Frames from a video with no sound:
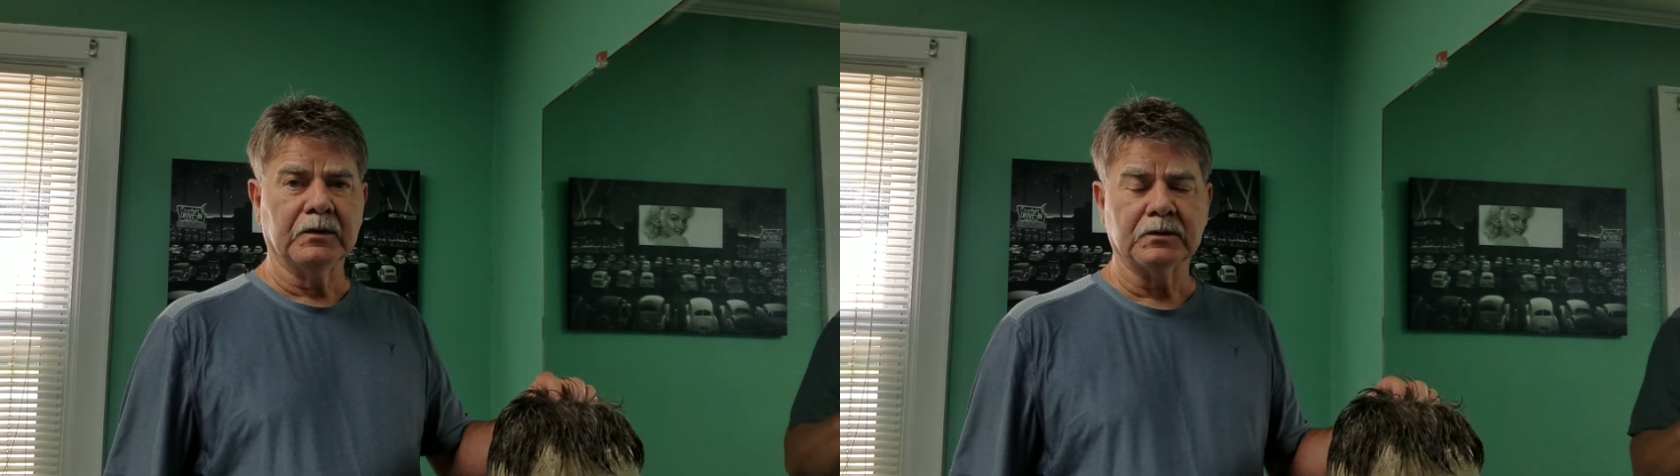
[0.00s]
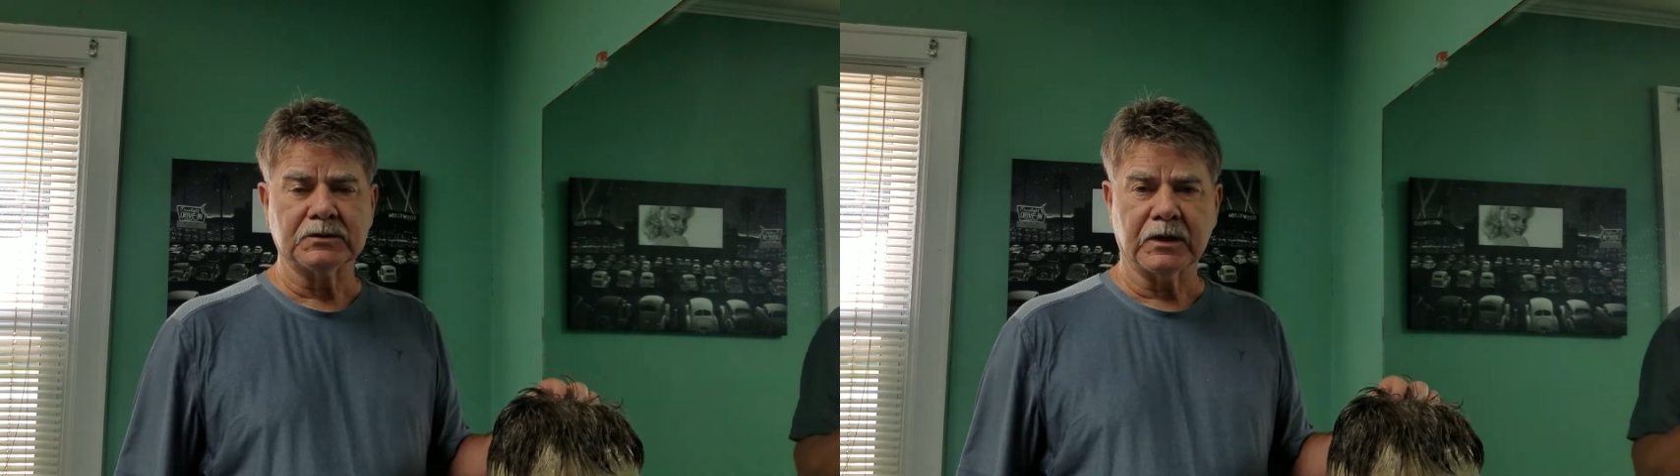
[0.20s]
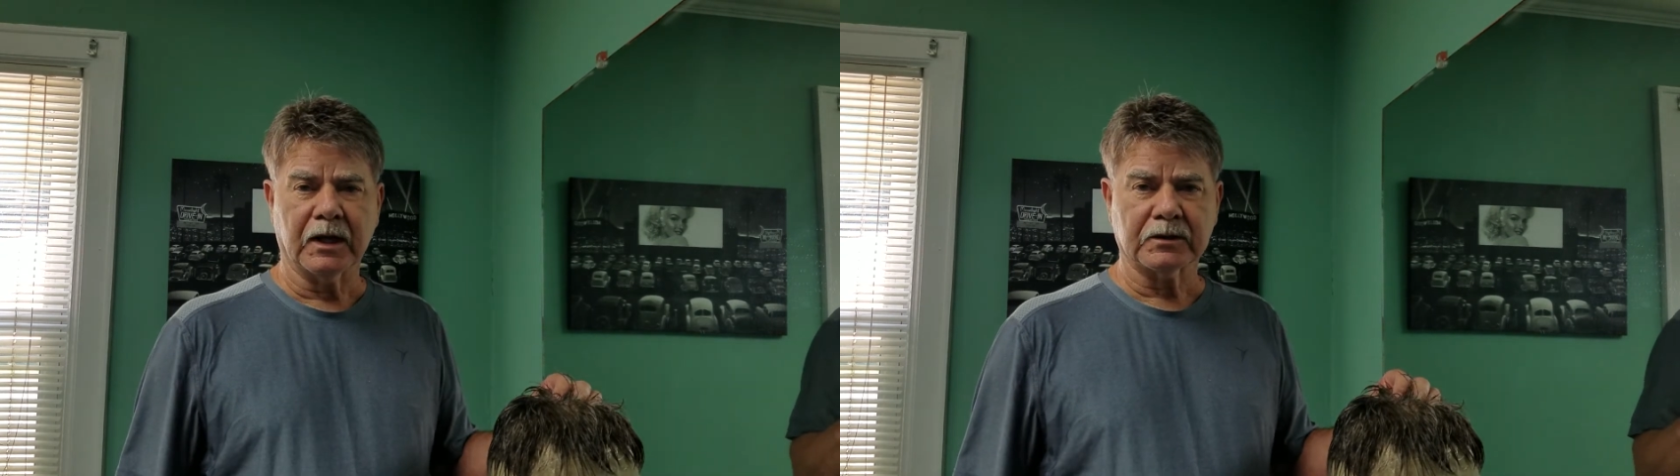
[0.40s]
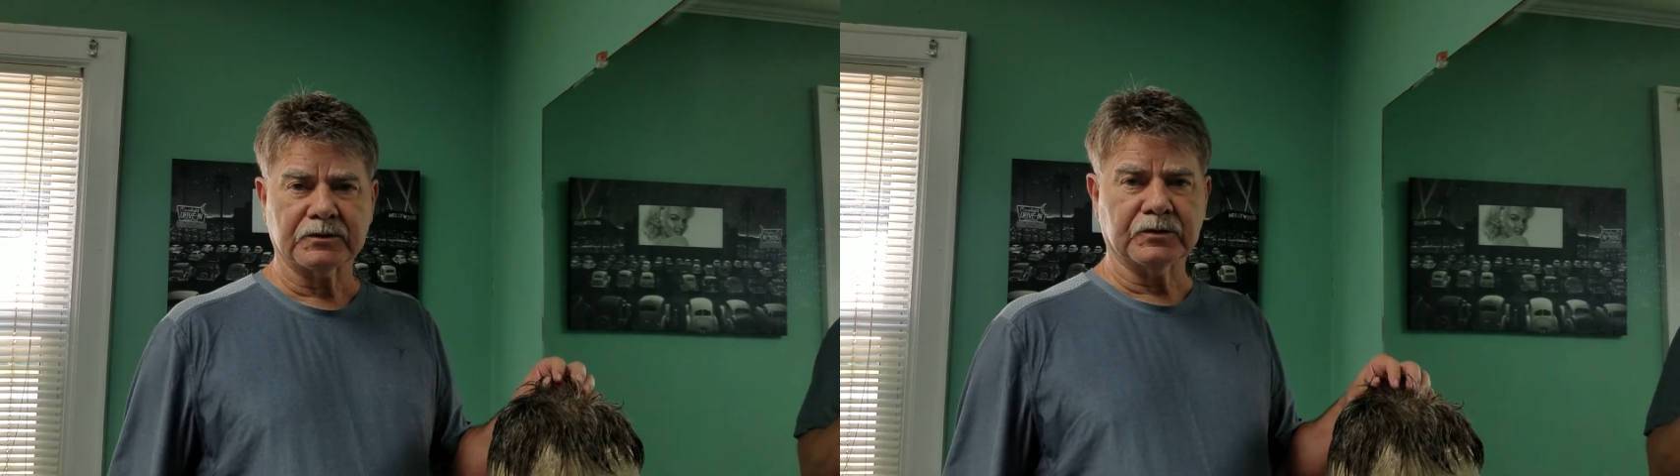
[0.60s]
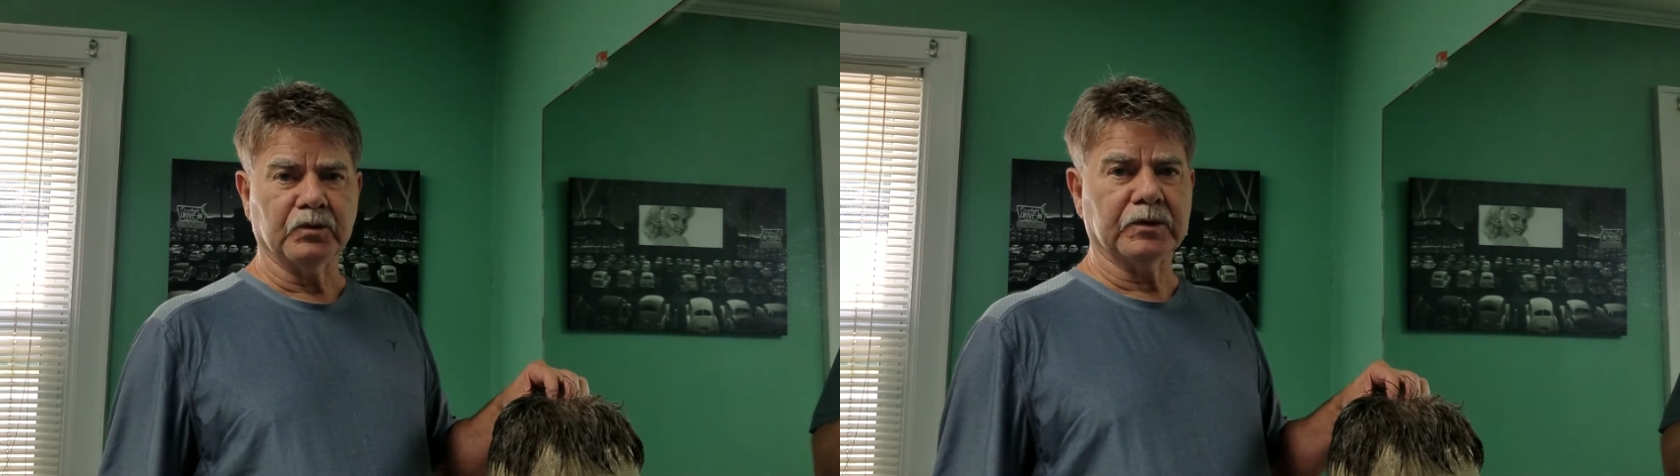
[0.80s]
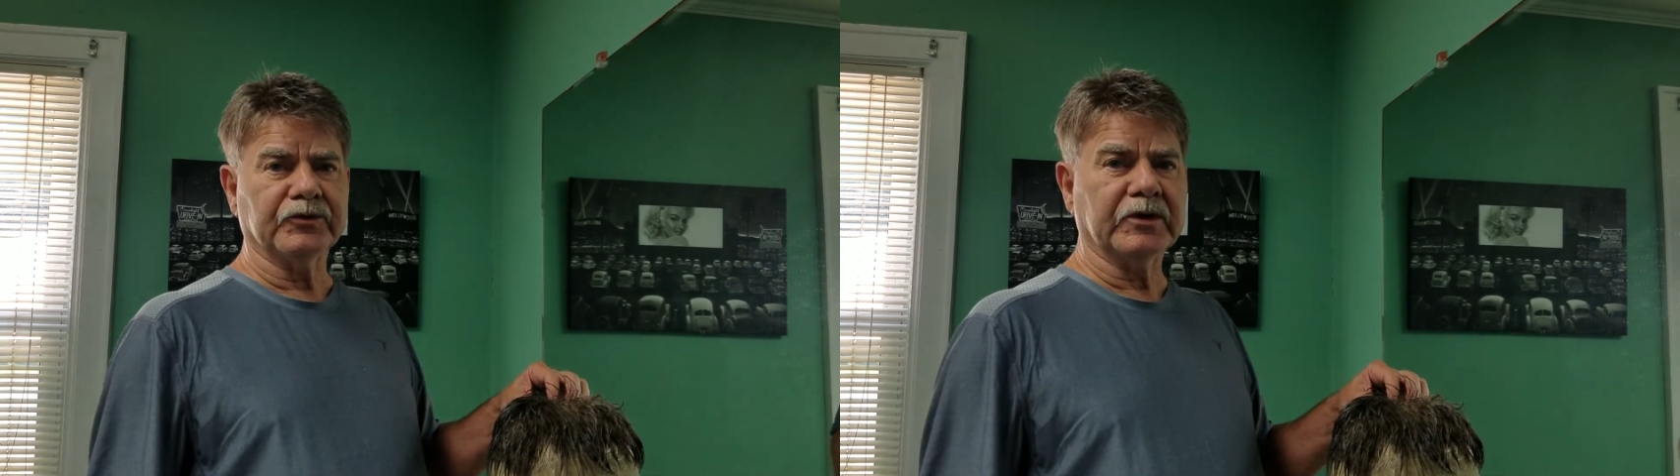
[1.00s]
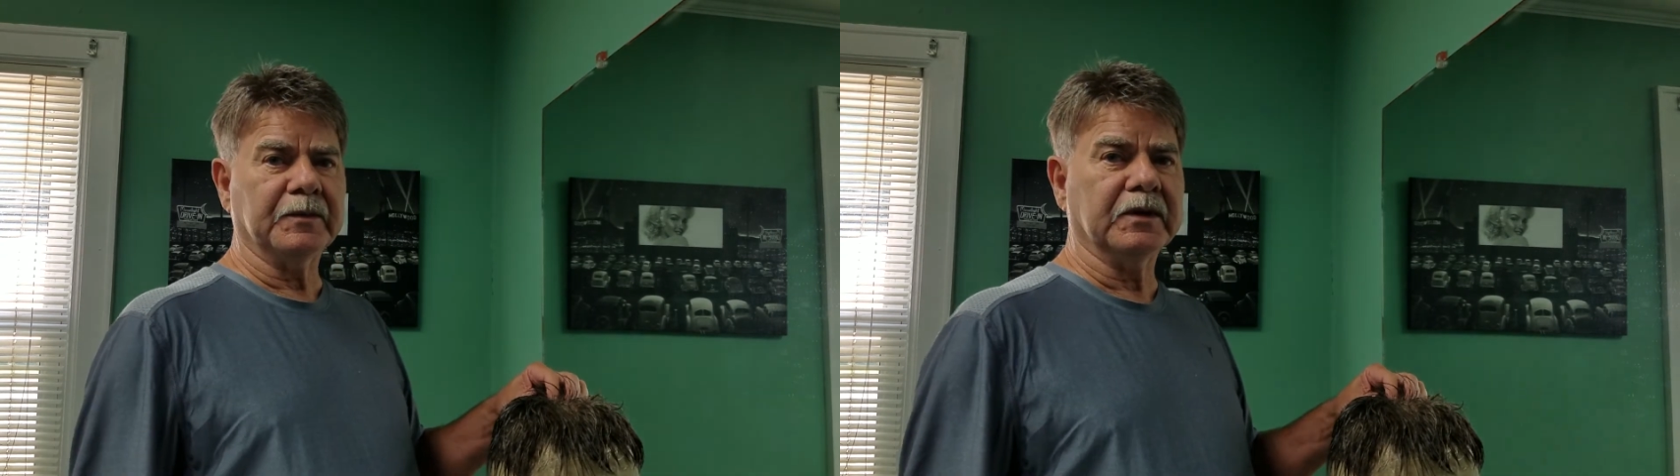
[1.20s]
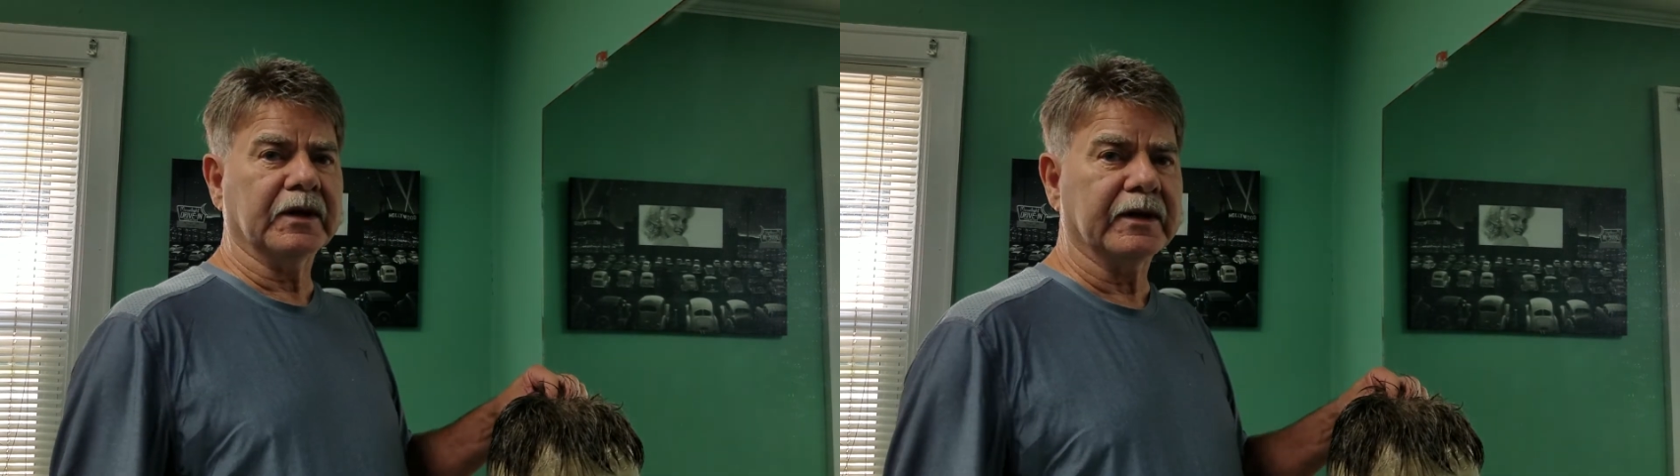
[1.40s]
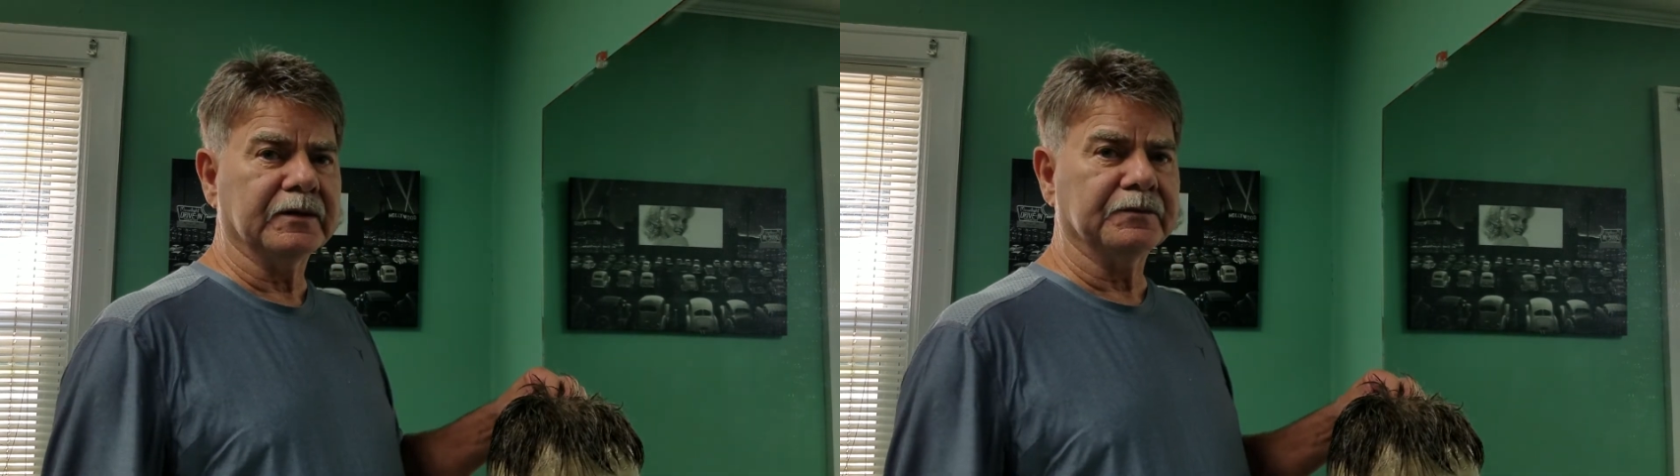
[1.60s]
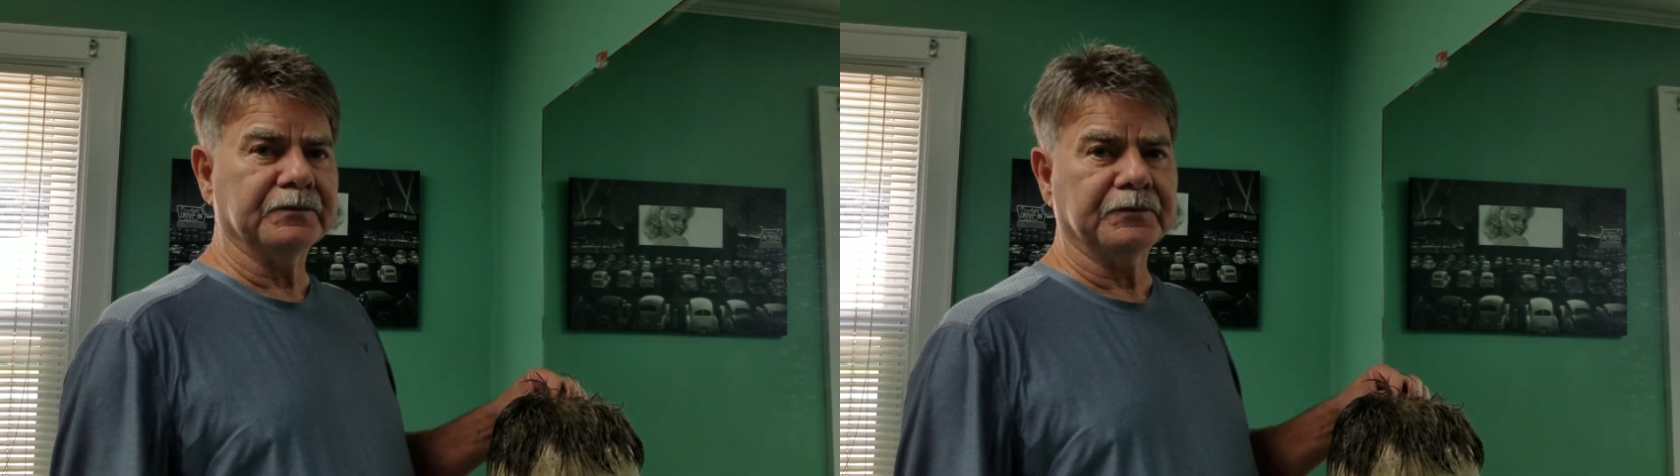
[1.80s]
stocks,
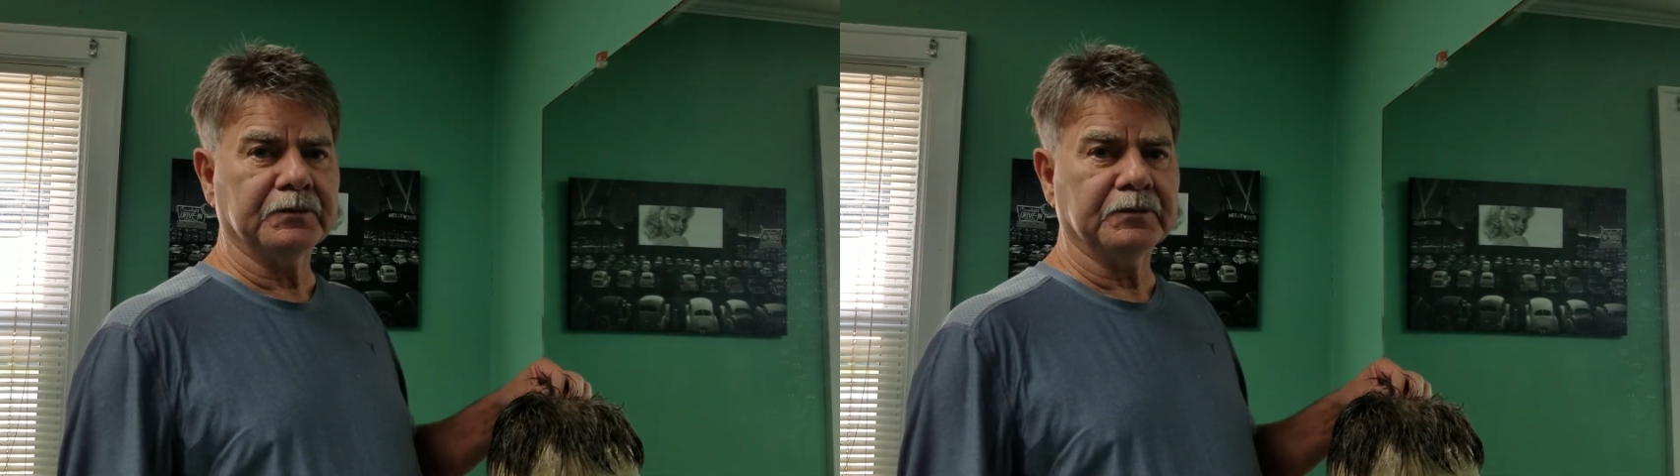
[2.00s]
$179